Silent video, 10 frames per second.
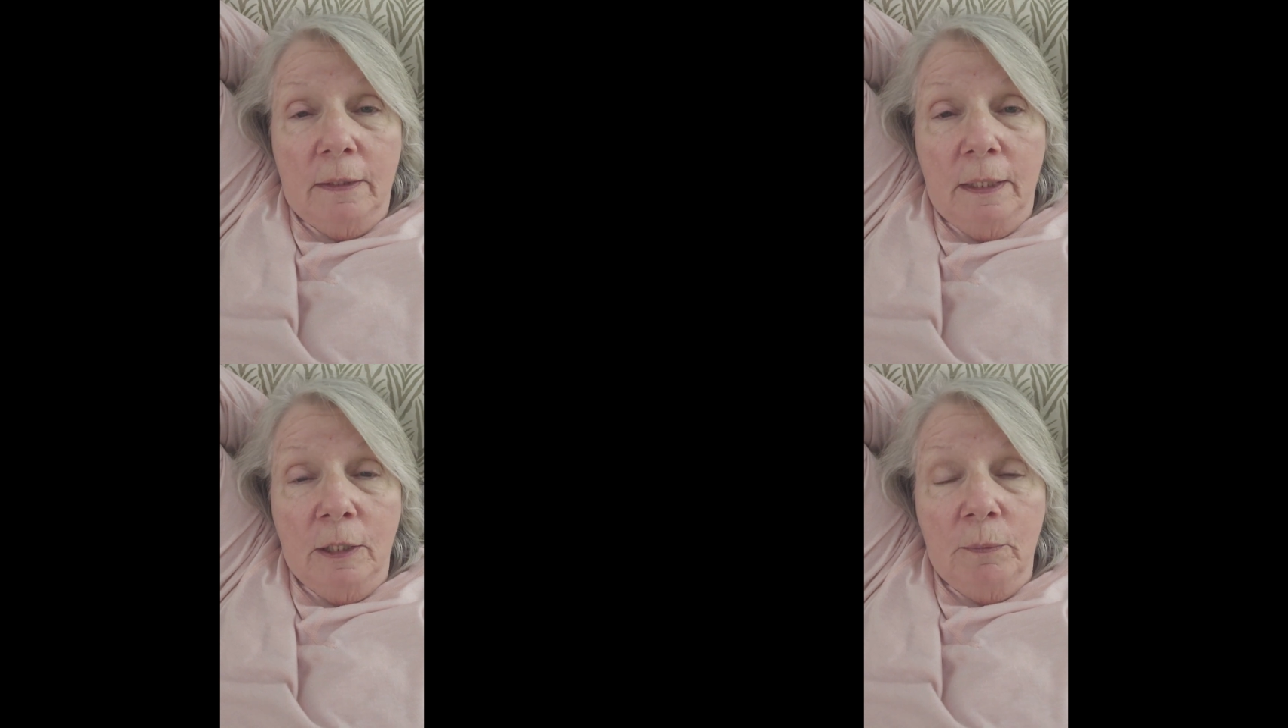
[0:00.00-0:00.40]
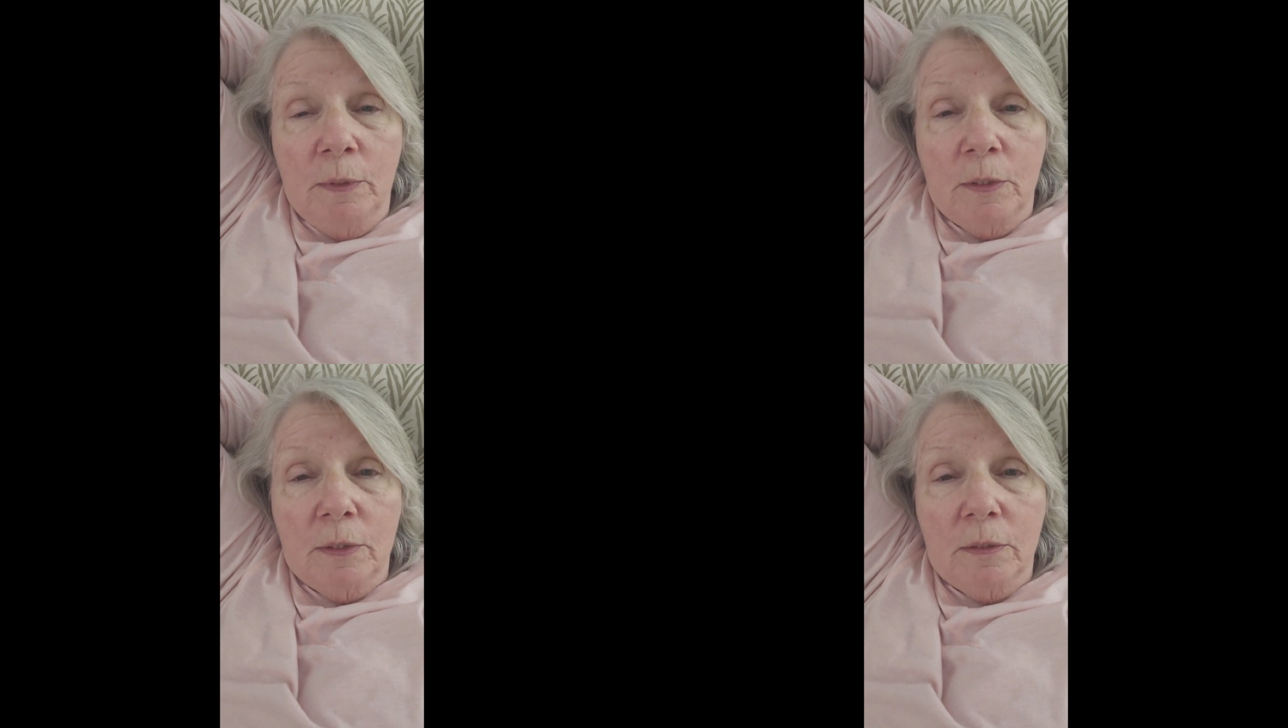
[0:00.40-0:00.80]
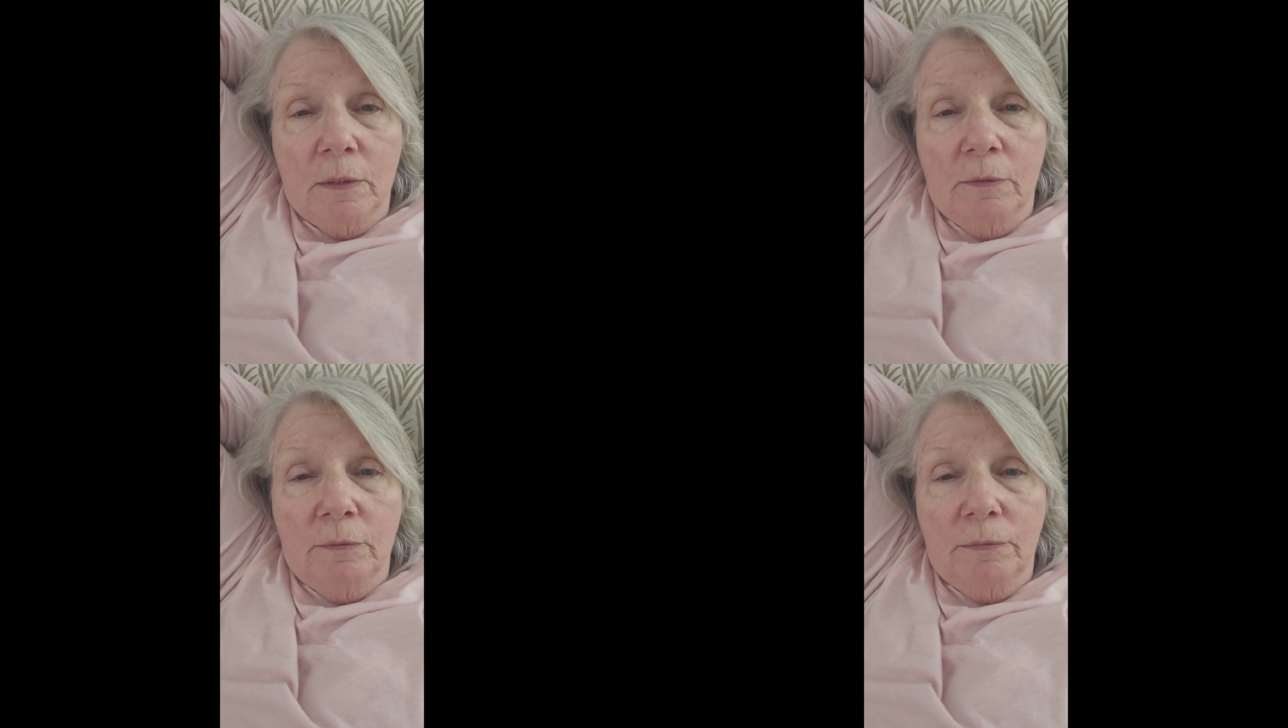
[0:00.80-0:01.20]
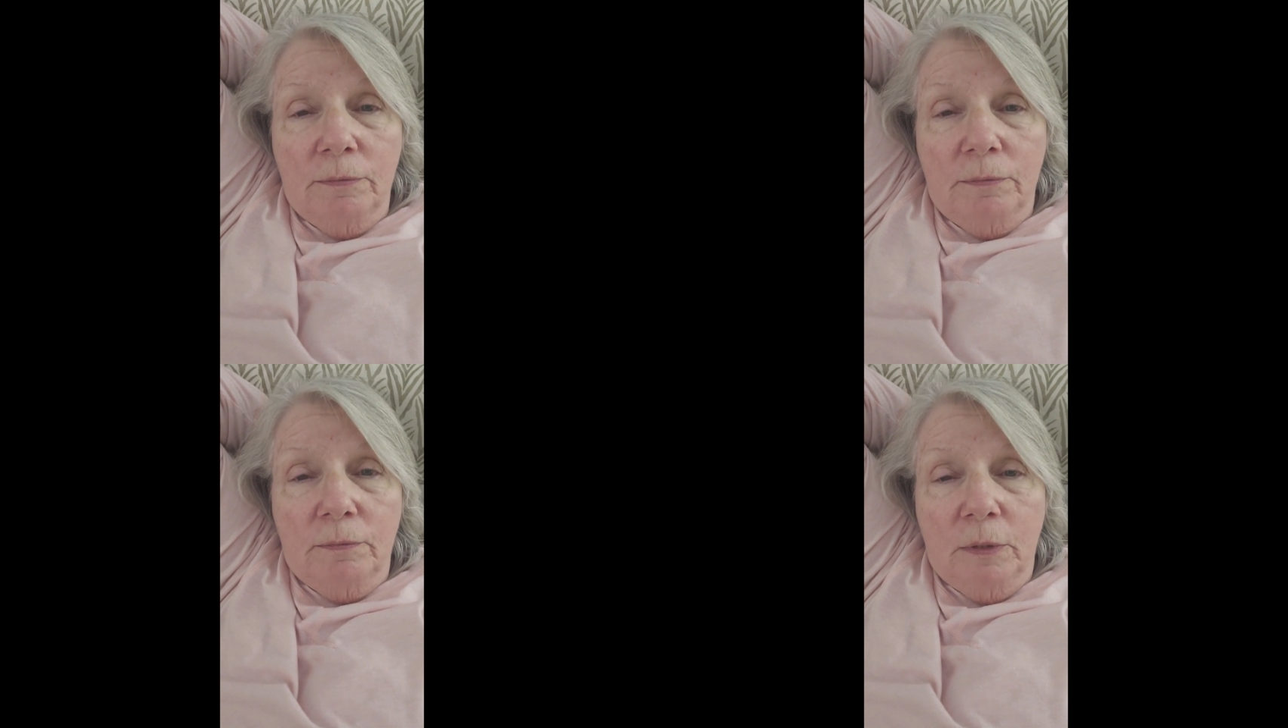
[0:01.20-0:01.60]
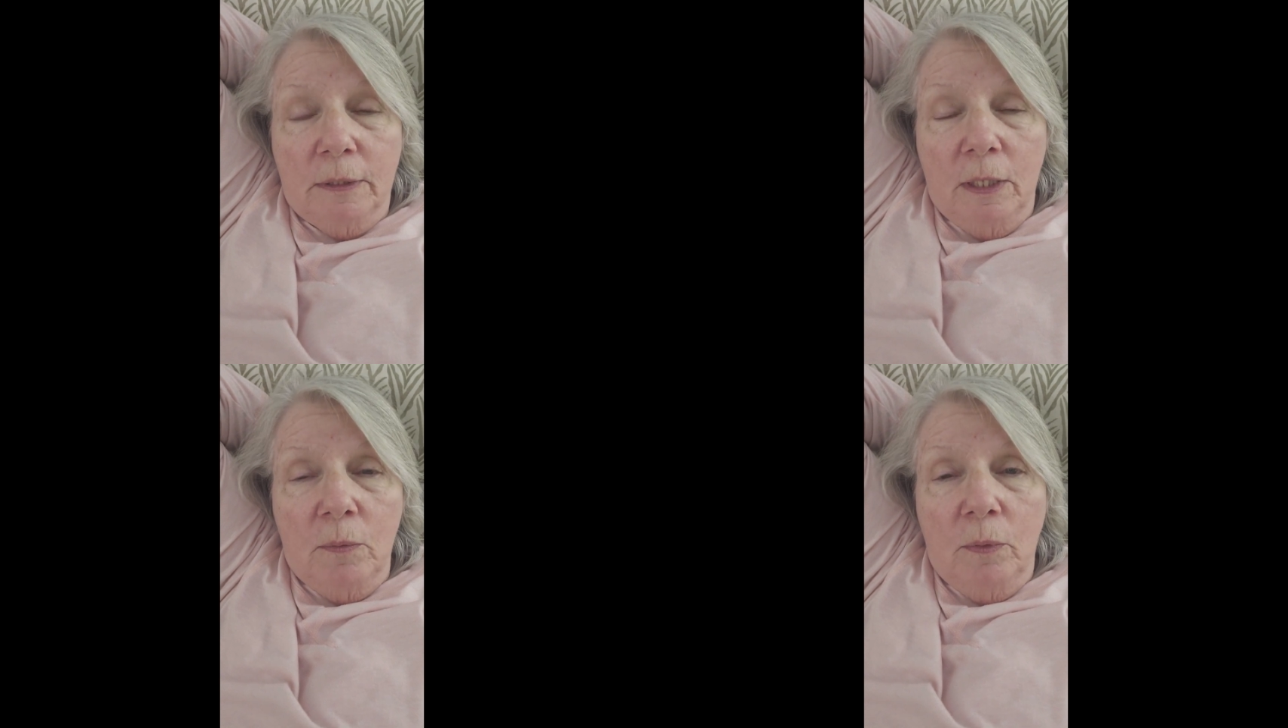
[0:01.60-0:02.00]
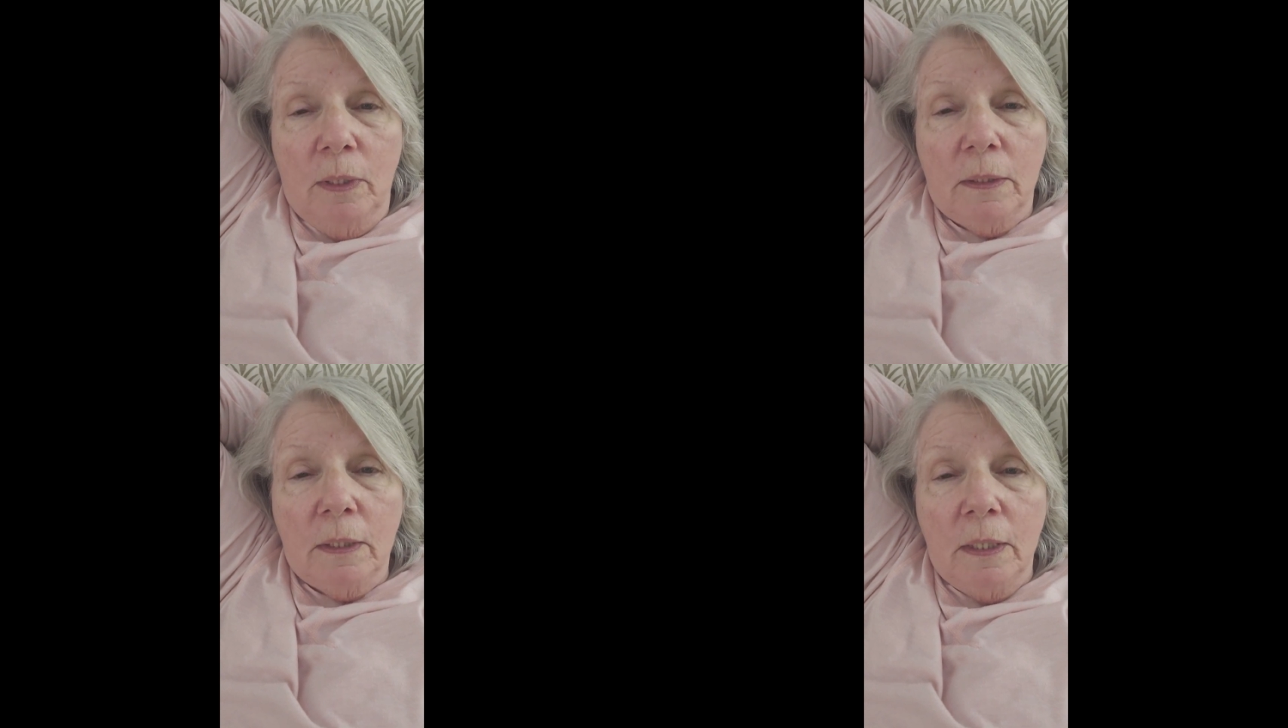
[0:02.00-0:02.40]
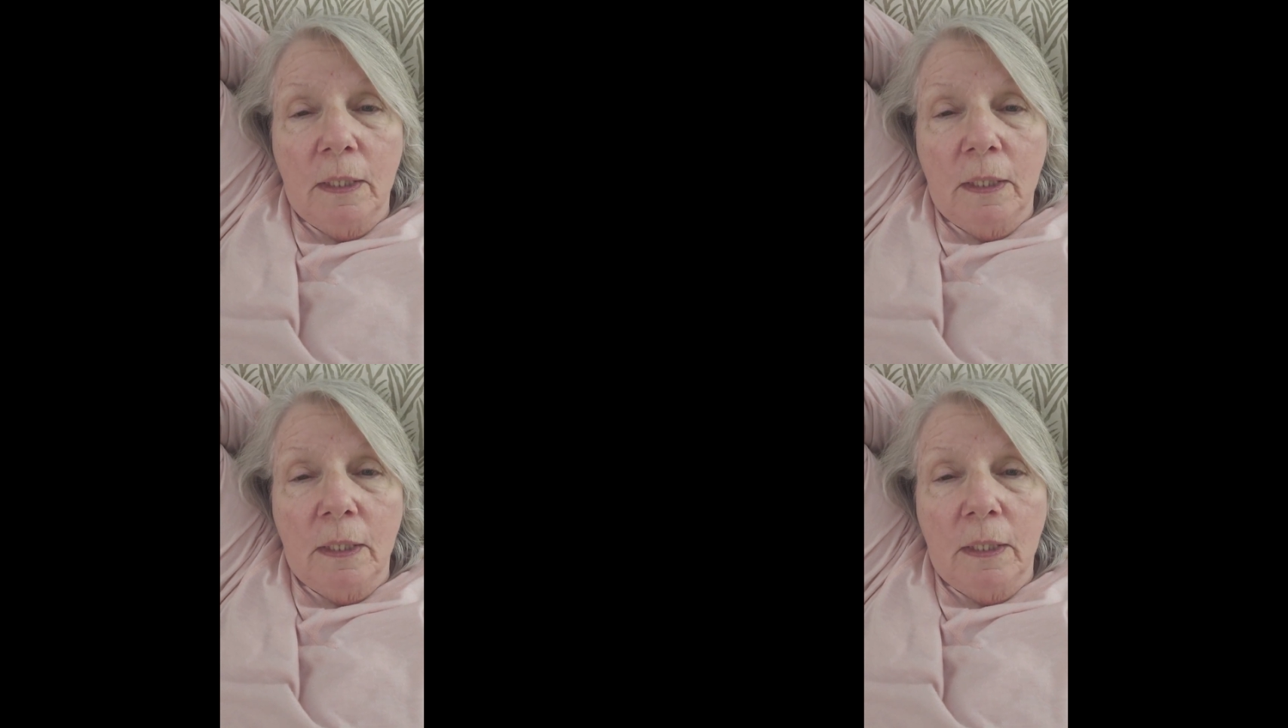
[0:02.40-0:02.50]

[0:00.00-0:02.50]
the elements of what they want